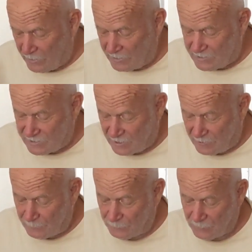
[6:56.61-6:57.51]
it's
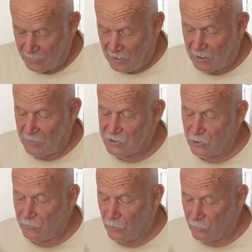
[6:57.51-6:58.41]
not going to be
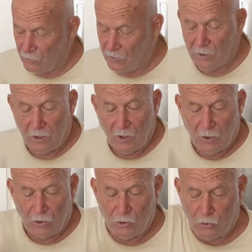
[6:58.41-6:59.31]
served over
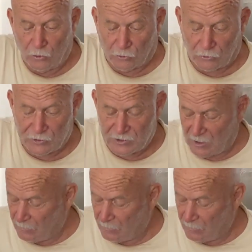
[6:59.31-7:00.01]
noodles.